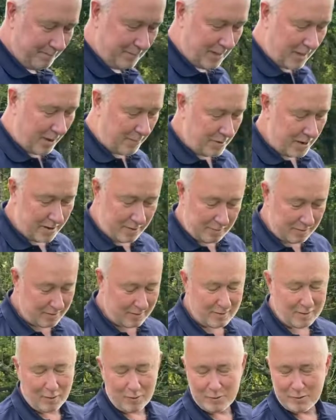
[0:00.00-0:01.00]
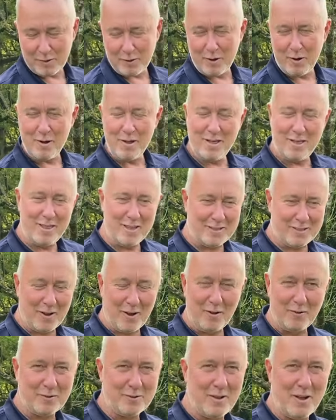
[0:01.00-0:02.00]
I mean, also, this
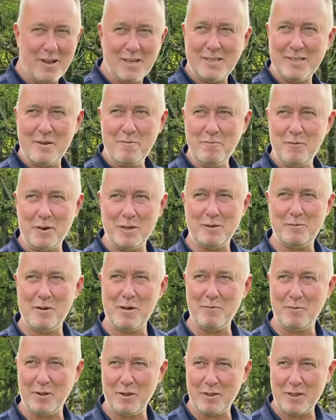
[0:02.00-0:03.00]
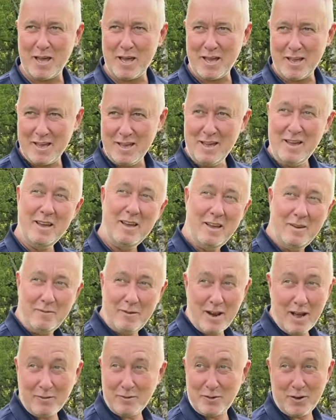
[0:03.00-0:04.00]
golf's not as simple as people think. I mean,
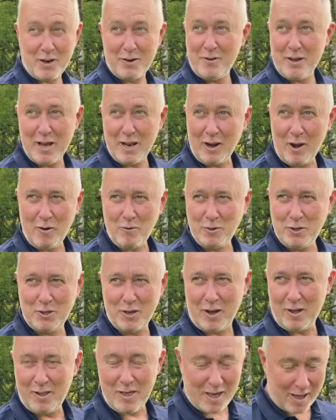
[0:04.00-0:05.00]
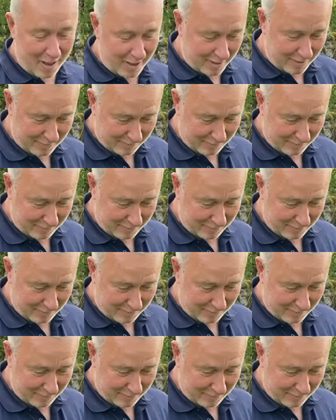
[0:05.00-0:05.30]
I've tried to hit a low shot there.